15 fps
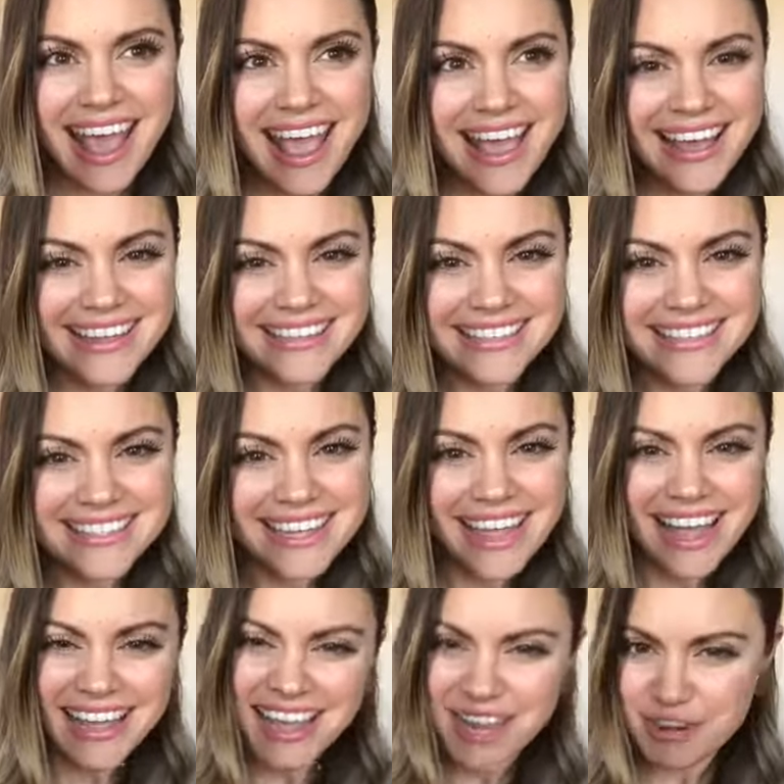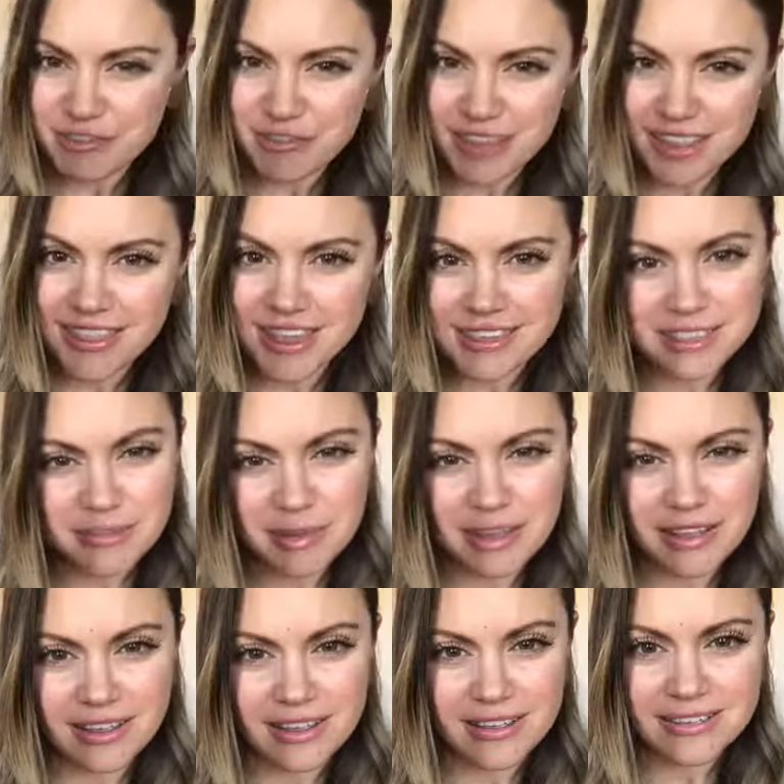And I kind of find that to
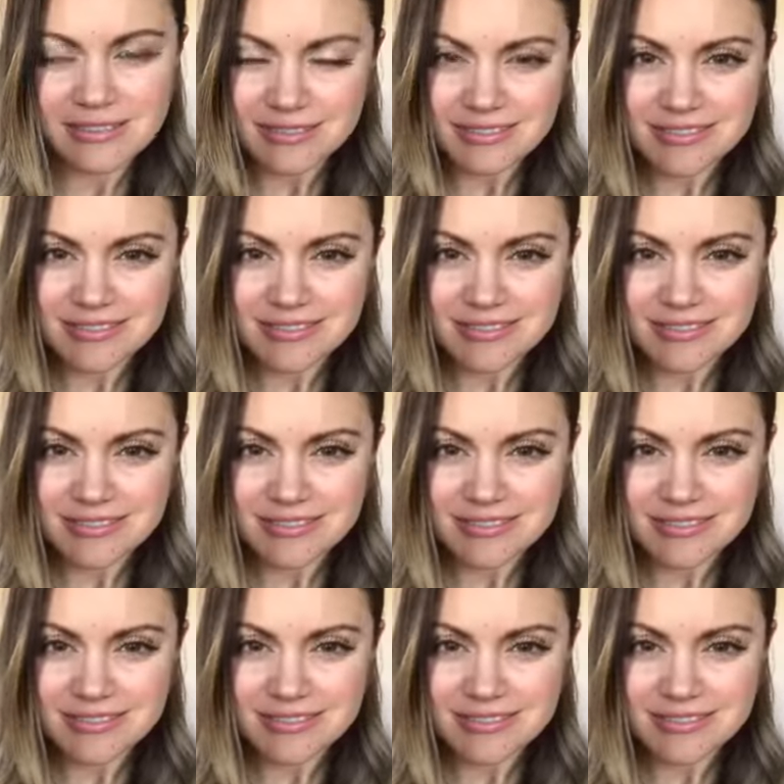be